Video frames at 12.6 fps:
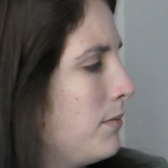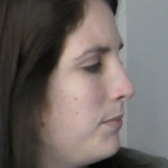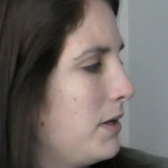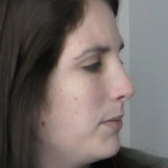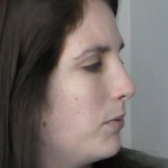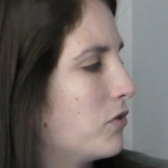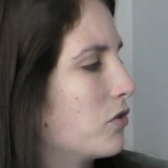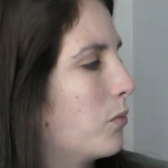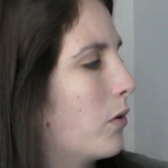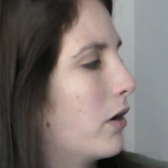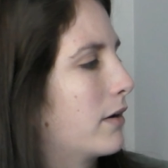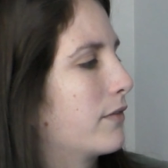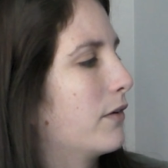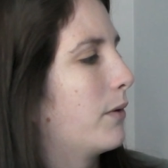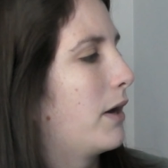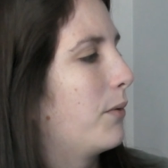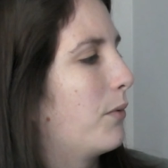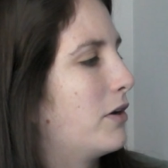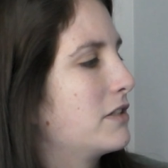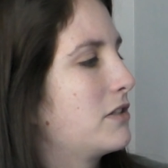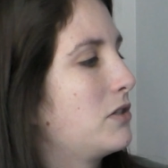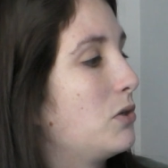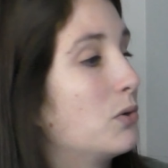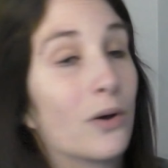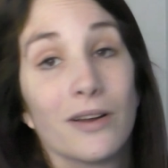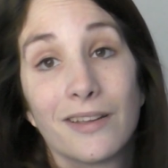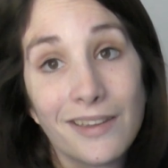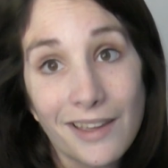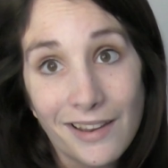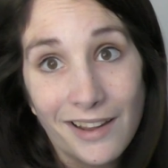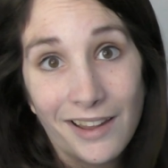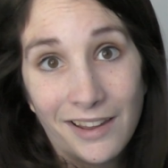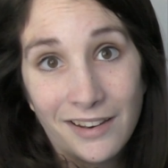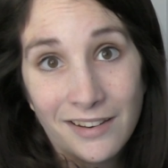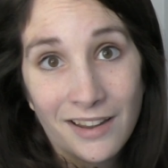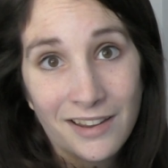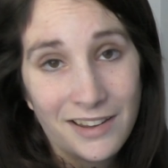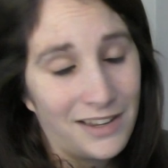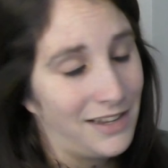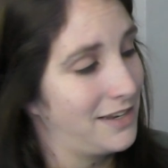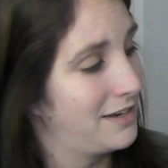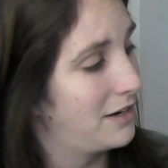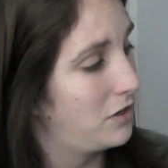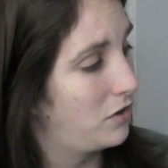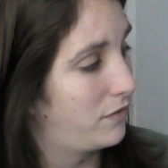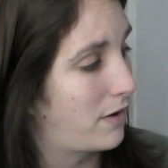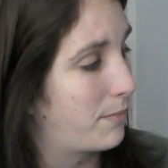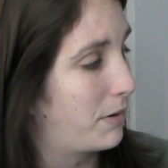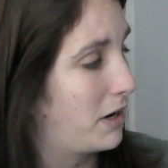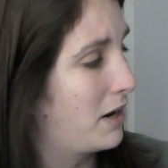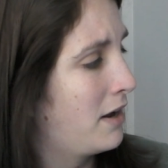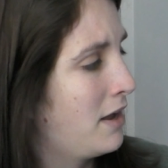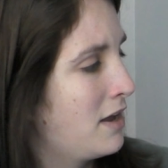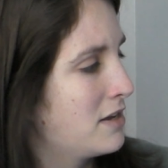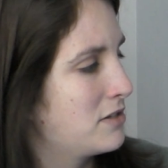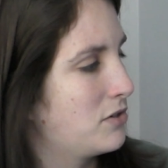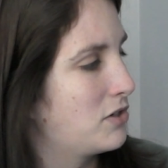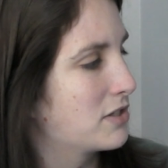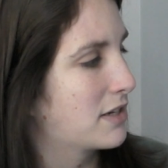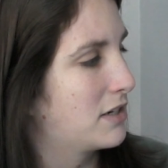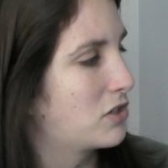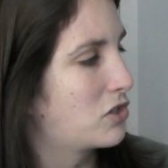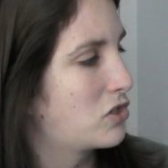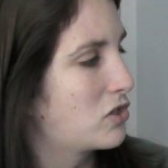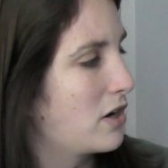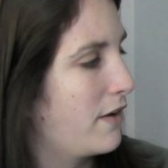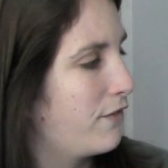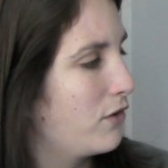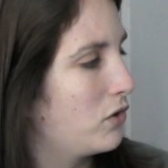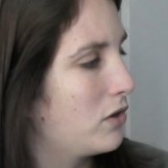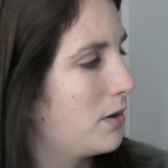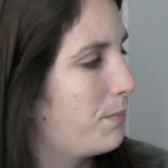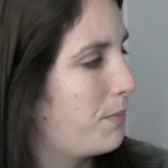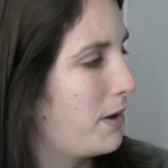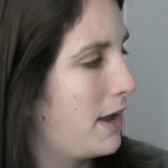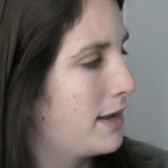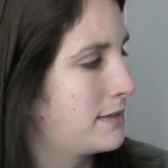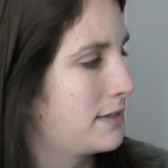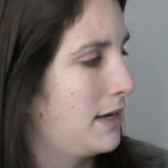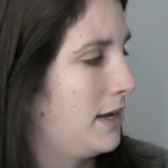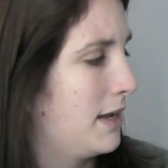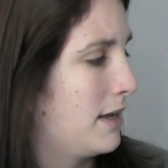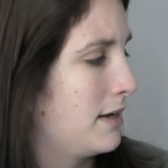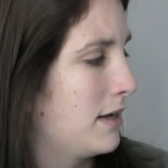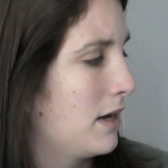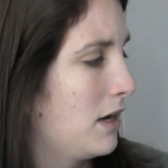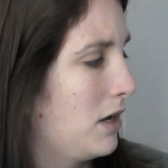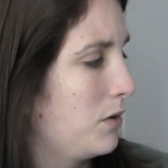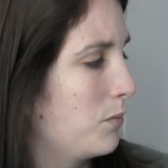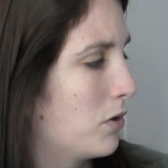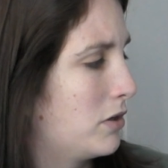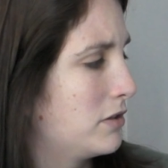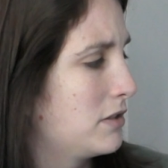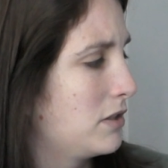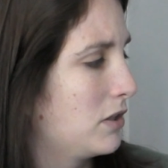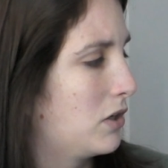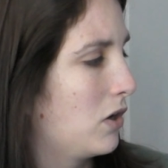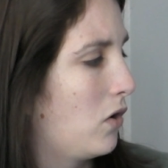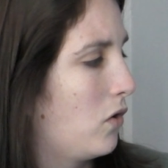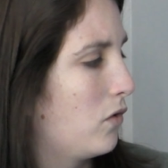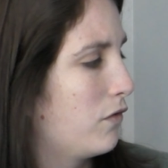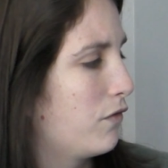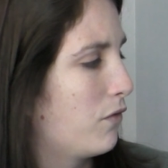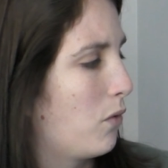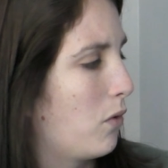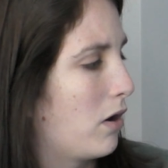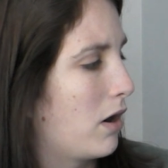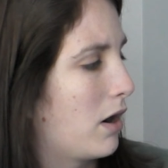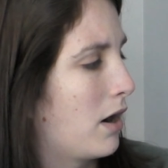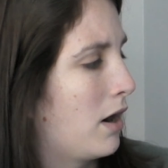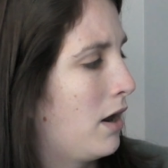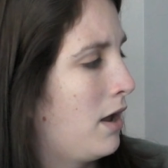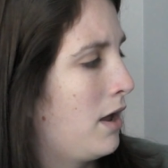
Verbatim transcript: be able to work for what I want to get in in November. So just gonna shuffle a bit, and I want to go for,